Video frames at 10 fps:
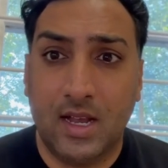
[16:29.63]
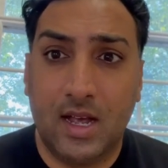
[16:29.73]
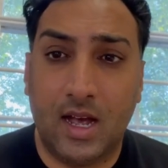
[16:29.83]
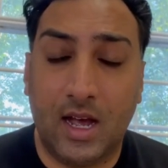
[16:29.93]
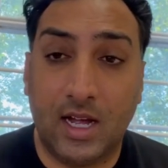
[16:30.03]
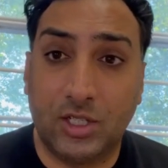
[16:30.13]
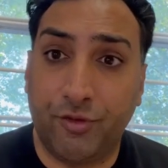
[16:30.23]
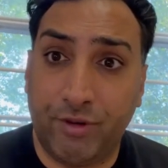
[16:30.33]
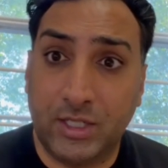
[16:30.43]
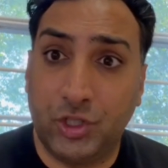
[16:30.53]
to
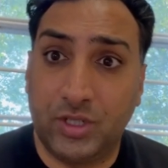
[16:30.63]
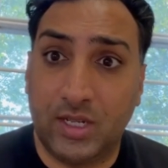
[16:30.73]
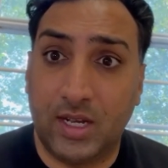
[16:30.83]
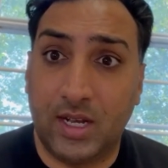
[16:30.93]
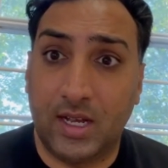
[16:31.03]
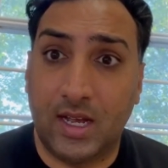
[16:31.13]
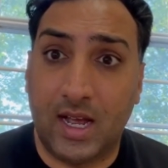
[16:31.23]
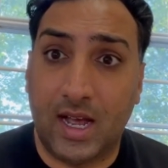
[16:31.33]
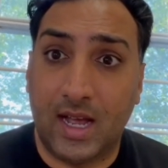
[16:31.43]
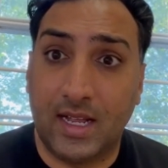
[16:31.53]
register
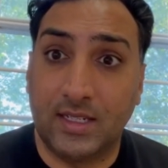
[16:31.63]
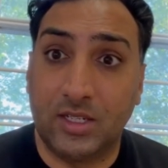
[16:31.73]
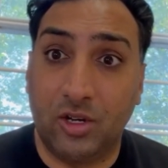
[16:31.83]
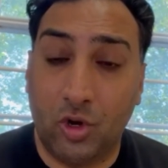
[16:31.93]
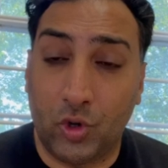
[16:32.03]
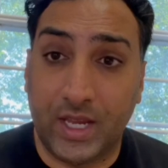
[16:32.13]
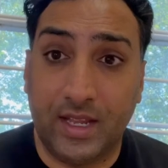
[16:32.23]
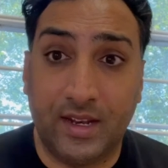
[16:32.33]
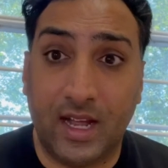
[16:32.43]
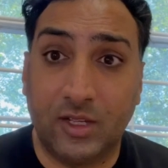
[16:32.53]
and log
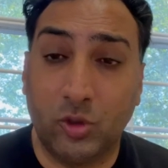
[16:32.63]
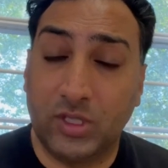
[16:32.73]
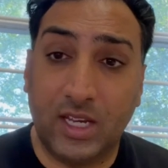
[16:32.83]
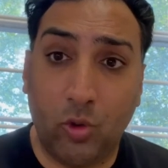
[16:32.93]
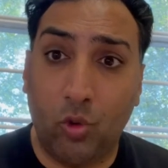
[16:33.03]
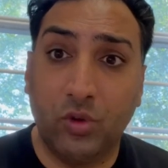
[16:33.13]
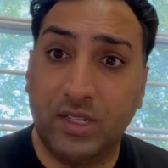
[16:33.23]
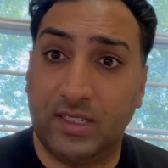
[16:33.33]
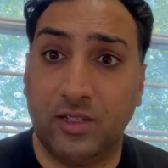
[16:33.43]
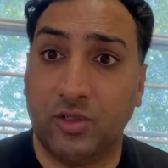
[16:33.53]
in, and you'll see all the
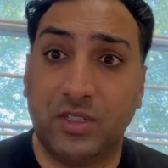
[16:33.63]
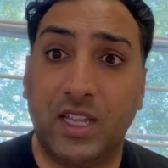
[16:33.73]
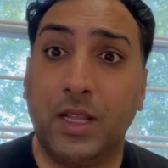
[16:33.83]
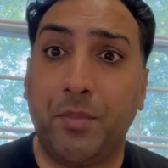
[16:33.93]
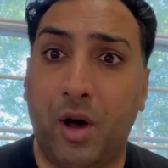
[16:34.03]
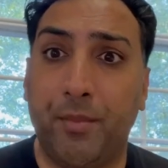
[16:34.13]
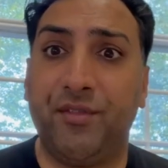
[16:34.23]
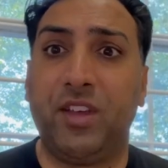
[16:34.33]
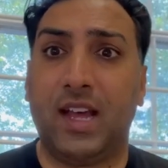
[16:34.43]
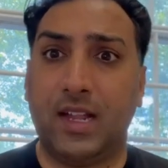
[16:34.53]
deals in the palm
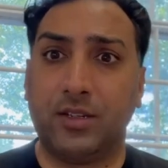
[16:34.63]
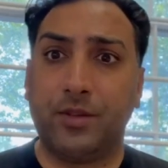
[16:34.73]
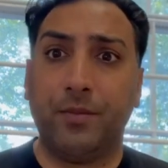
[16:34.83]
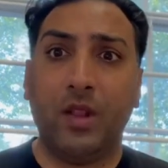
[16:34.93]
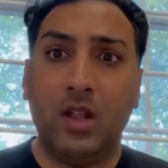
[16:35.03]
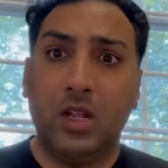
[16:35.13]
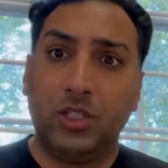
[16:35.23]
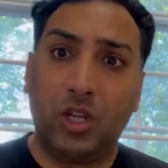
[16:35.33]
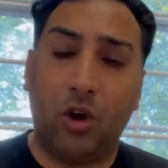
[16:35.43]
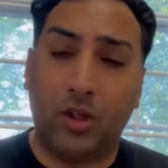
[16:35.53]
of your hand.
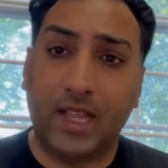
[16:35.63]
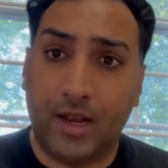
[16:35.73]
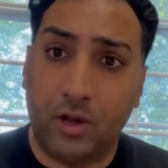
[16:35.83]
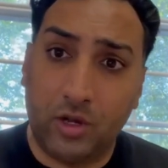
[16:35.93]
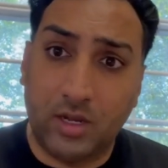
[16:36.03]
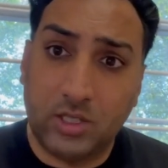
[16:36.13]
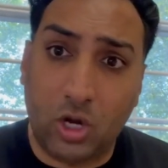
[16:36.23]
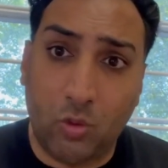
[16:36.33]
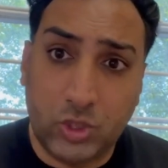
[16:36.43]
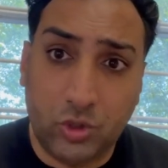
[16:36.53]
So on that note, guys,
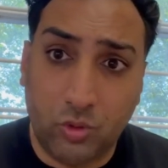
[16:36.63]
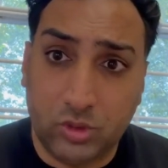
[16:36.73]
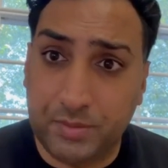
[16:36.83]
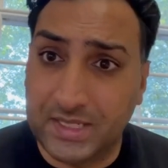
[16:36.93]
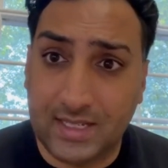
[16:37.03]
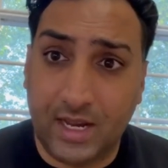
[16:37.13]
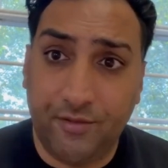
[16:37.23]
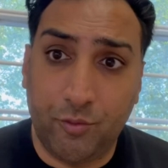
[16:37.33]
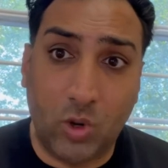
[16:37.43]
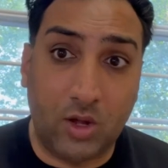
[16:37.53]
I wish you all to be
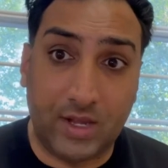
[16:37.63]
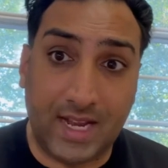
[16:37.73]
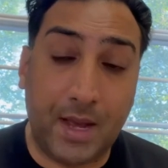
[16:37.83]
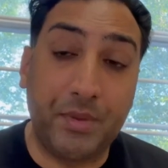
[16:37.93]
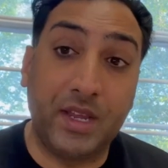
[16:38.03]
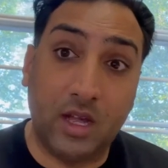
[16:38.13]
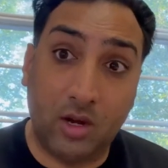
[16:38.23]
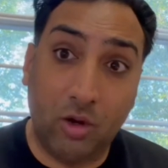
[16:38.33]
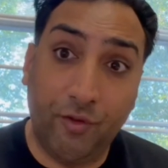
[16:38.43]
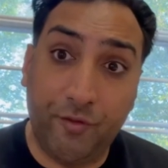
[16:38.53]
safe, well and happy, and
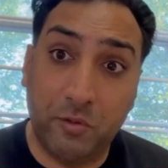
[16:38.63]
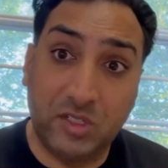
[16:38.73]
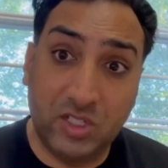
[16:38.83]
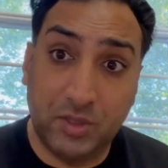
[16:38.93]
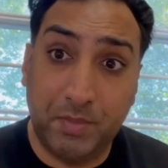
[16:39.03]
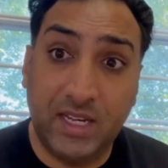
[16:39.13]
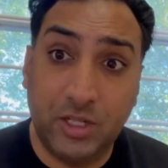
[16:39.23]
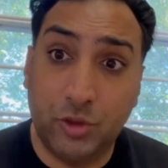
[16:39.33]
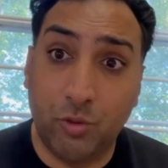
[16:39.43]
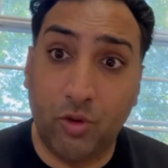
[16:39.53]
I look forward to speaking
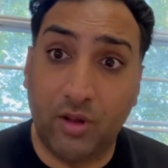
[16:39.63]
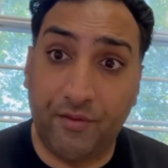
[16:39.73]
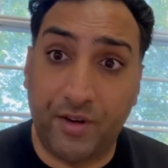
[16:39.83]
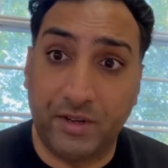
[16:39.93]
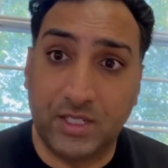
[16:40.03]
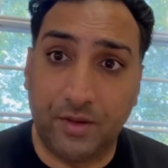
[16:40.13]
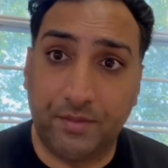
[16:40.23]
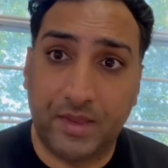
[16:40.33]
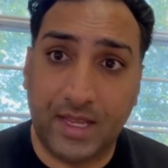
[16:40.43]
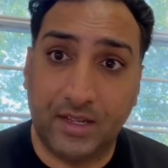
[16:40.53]
to you all very
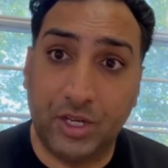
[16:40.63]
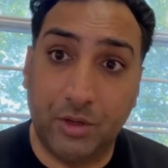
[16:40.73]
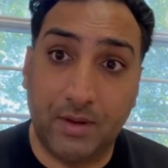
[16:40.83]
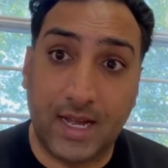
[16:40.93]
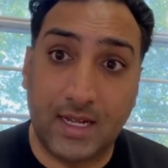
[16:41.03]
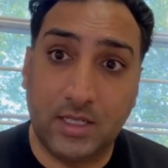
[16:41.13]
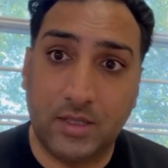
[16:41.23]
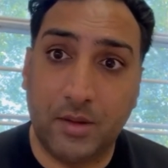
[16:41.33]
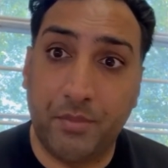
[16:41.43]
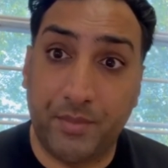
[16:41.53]
soon. Thank you and
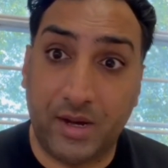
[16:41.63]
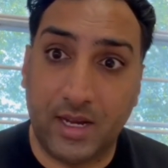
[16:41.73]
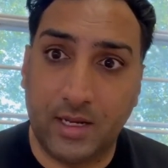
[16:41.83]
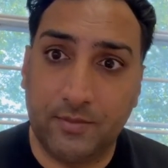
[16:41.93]
bye-bye.